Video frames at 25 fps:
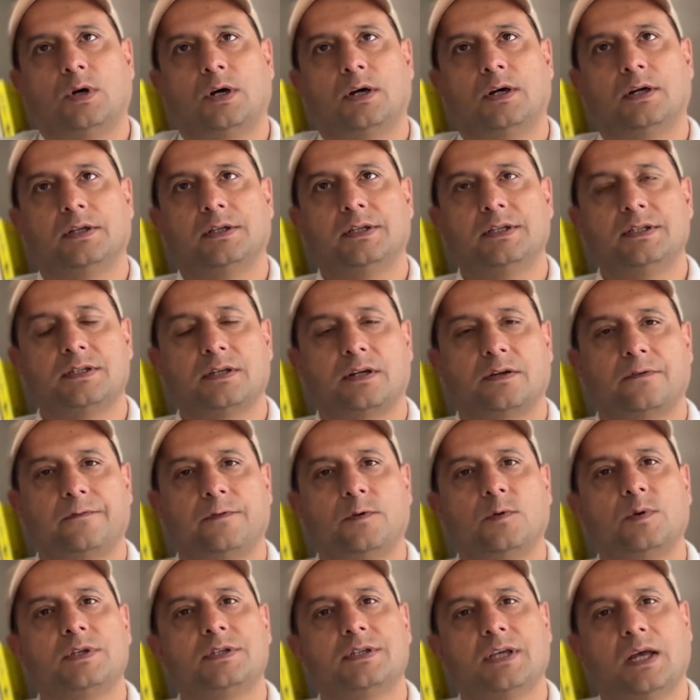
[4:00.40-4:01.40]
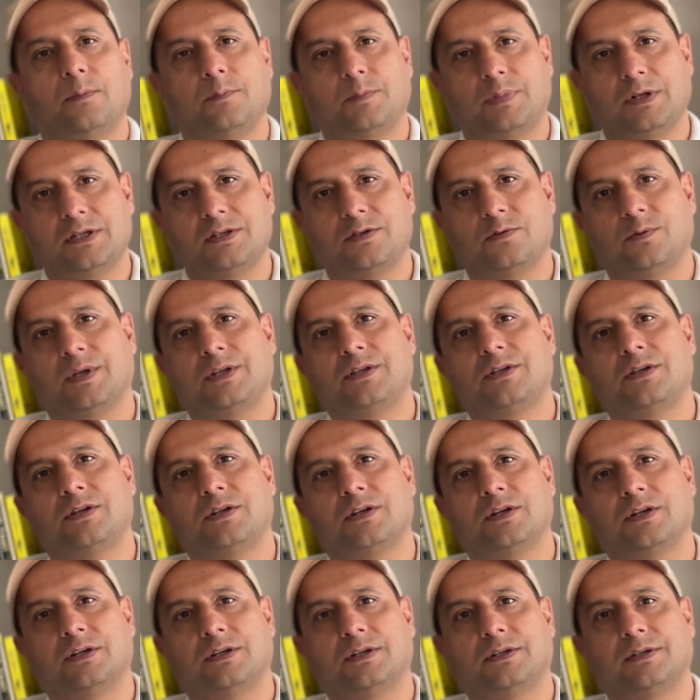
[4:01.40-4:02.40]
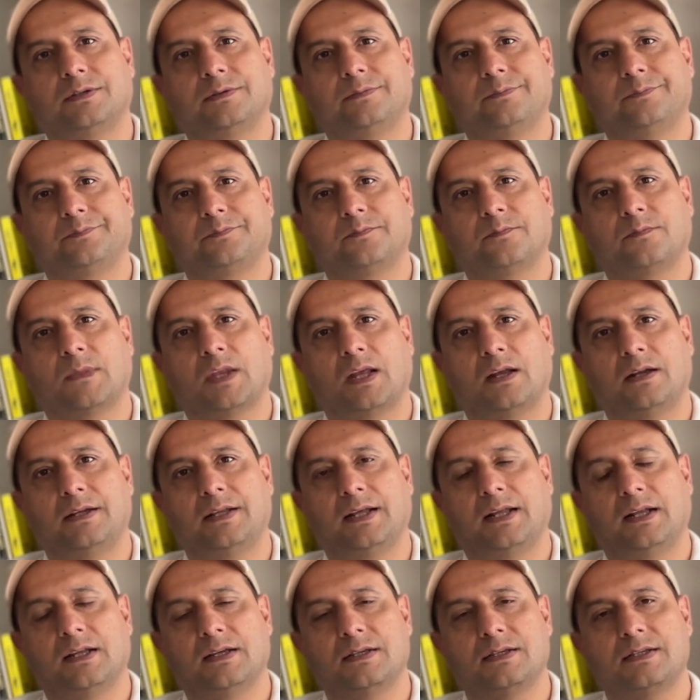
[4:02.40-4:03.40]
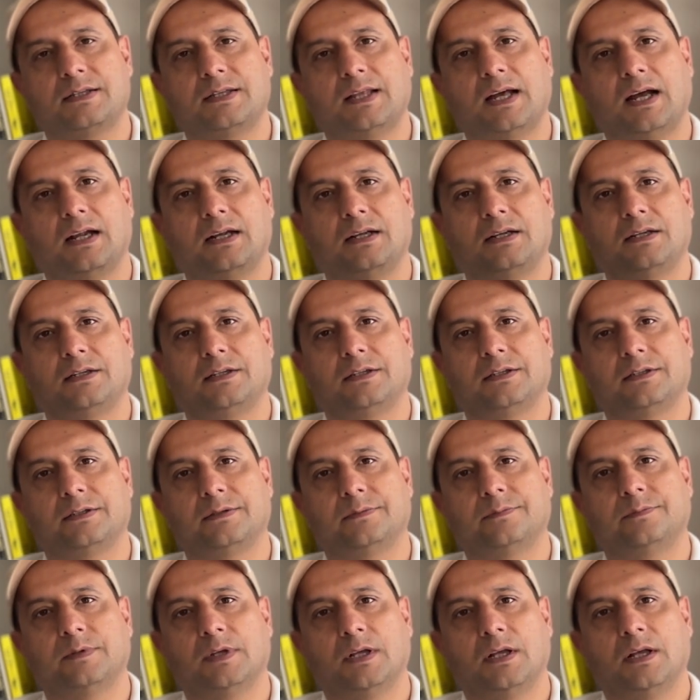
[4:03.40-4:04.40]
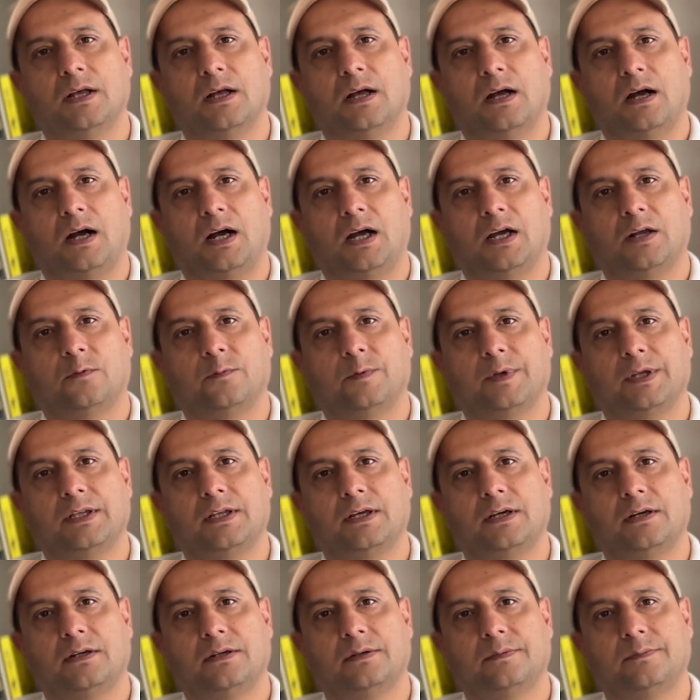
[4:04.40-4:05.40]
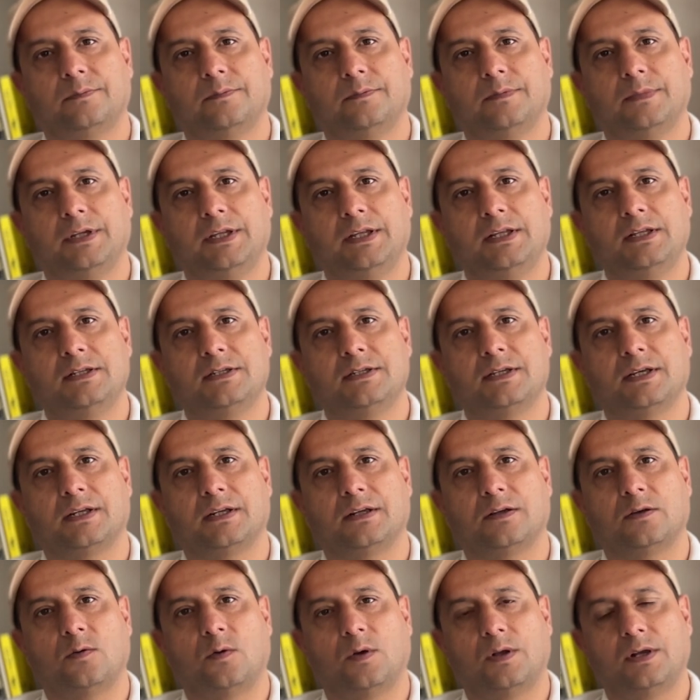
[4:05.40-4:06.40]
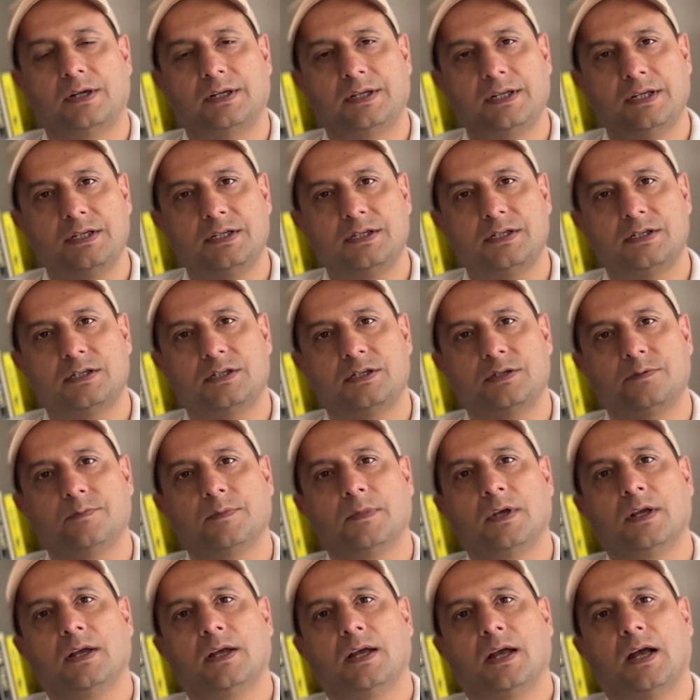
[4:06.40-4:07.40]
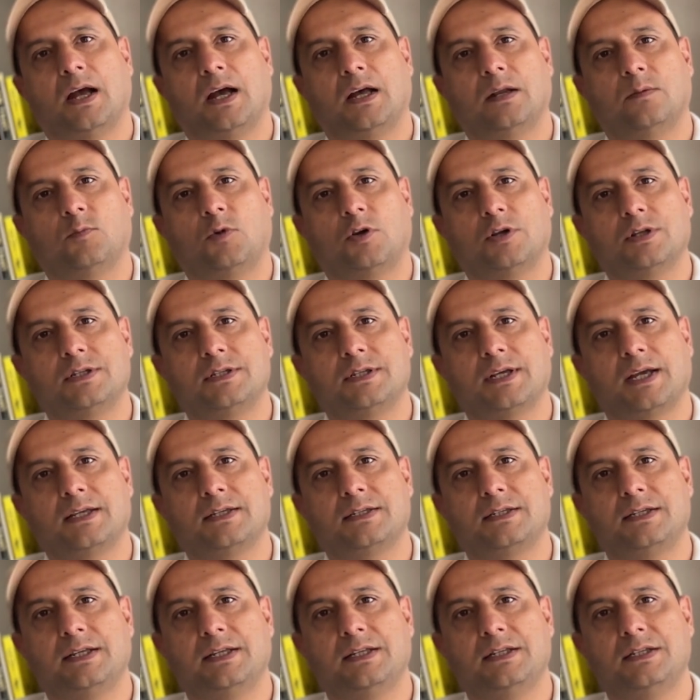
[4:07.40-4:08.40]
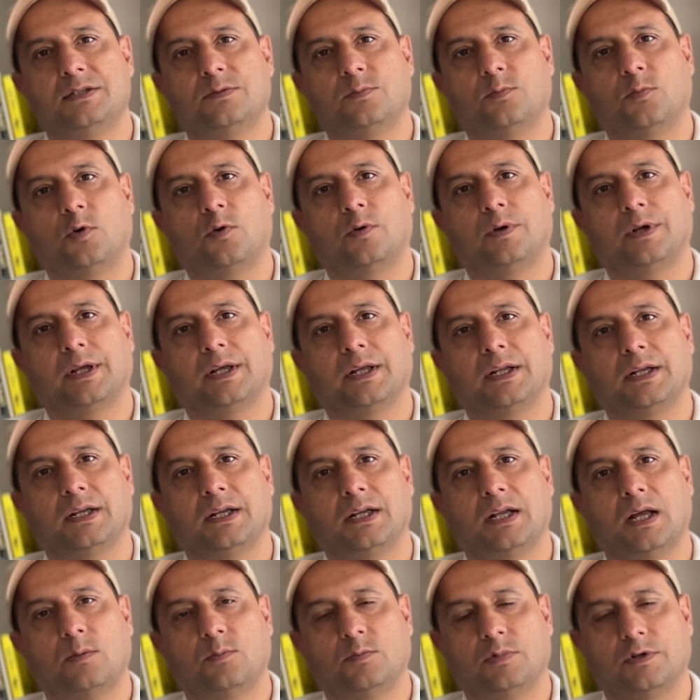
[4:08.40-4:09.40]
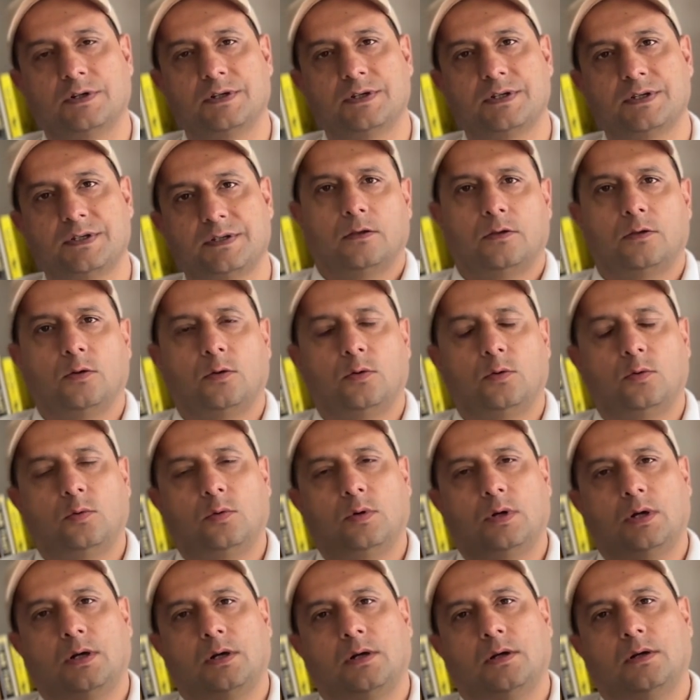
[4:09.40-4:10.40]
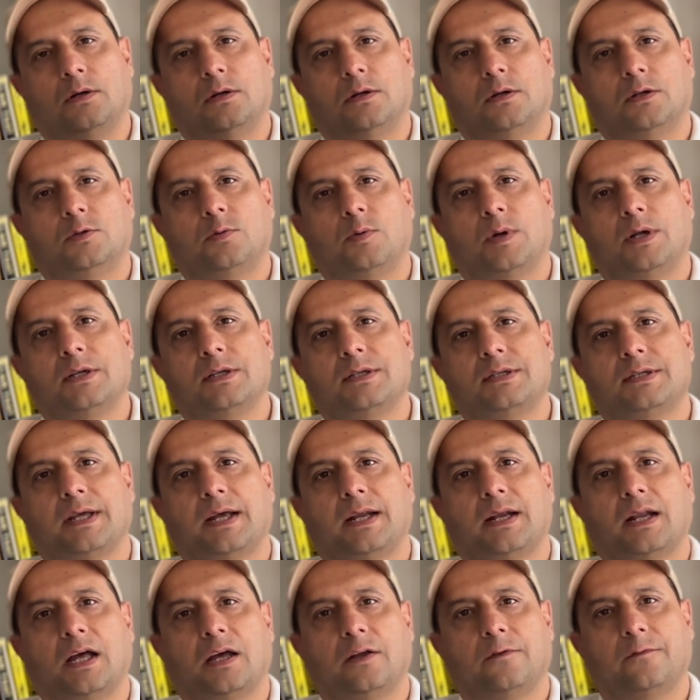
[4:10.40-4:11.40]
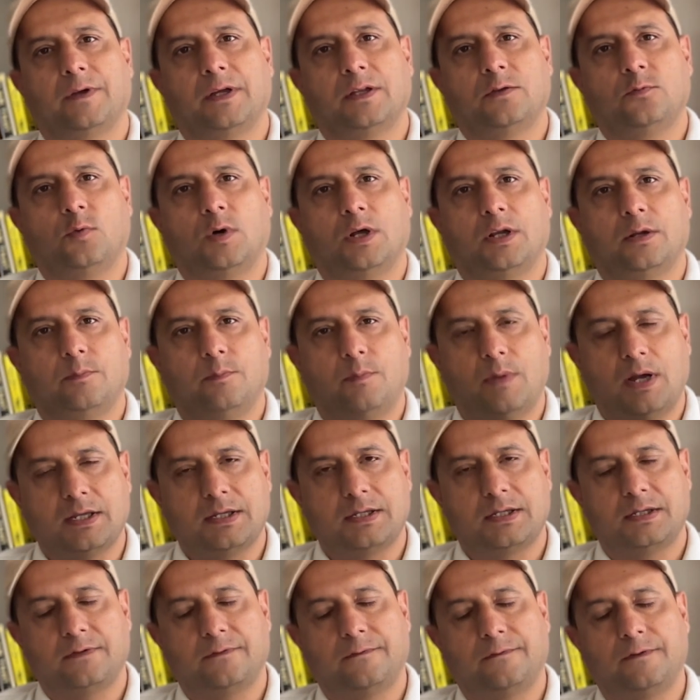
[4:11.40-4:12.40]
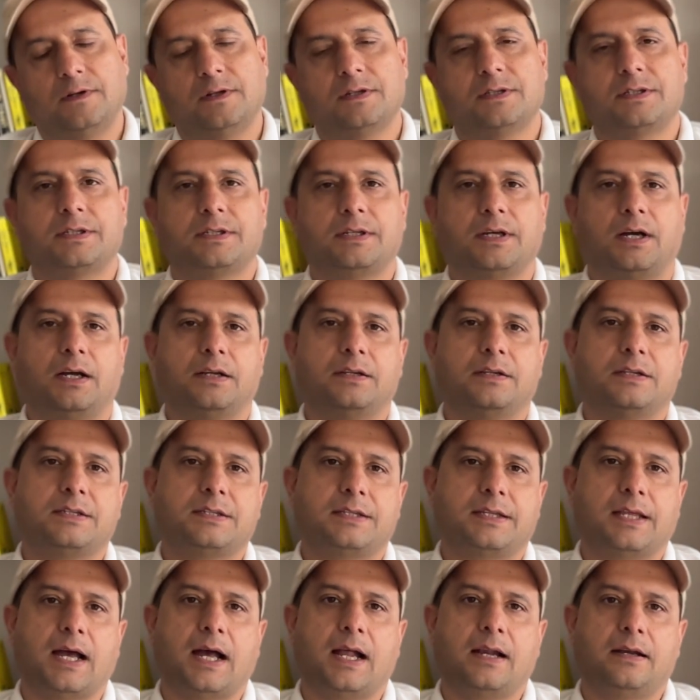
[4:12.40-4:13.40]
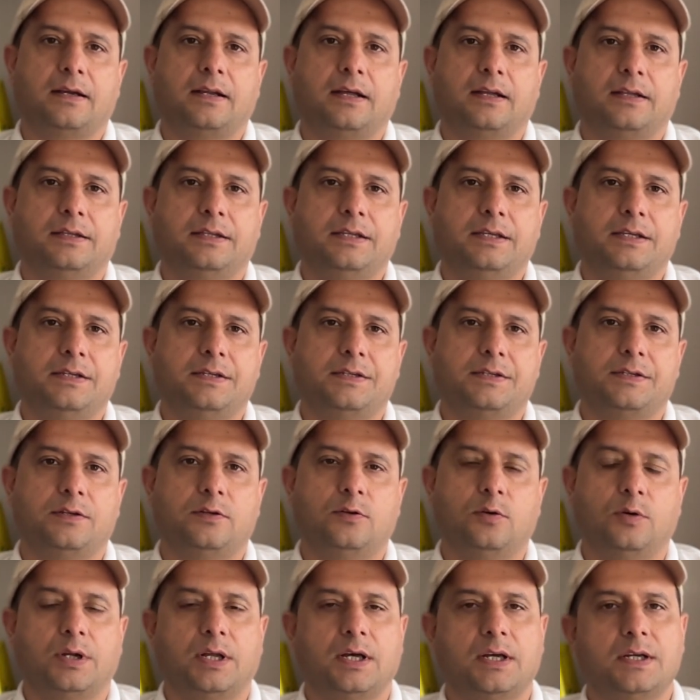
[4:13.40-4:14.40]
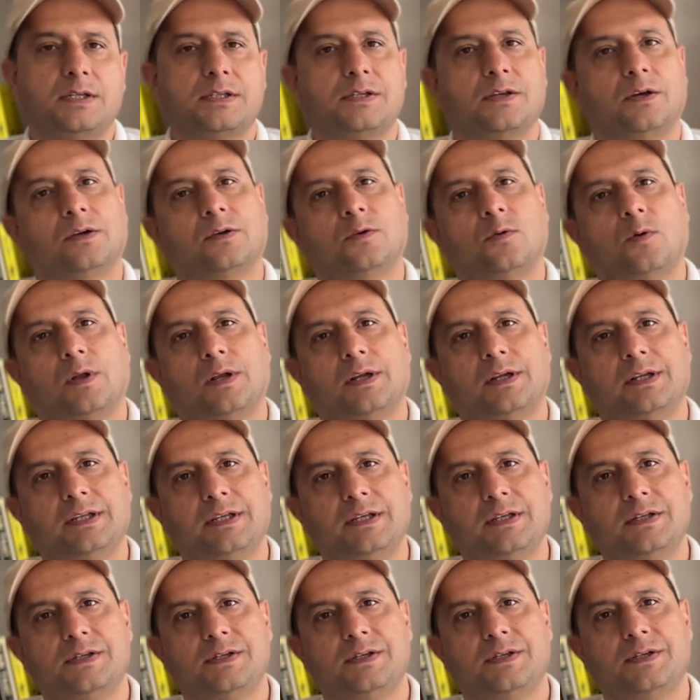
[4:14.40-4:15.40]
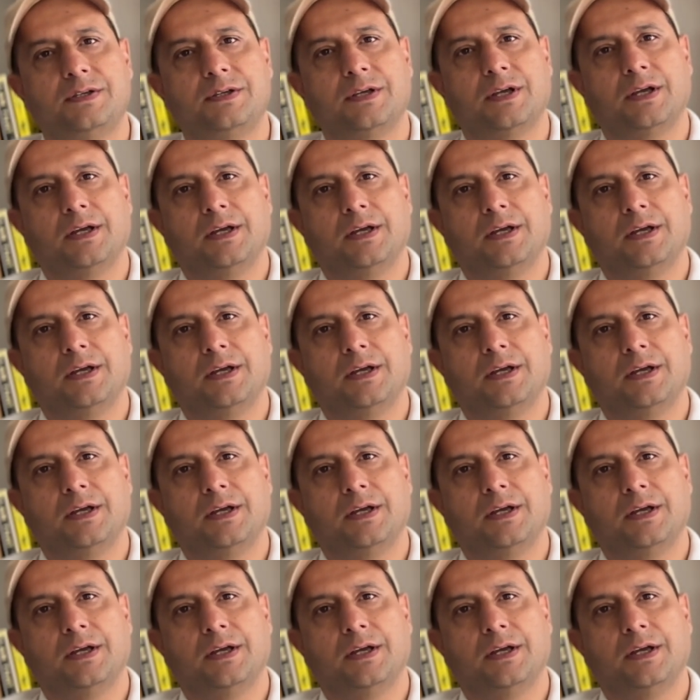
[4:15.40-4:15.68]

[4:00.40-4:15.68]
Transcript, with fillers: uh, these are a few examples which uh, tell us that uh, Ayurveda deals in qualities, and modern science deals more in numbers. So uh, to understand Ayurveda, one must first understand uh, these gunas or qualities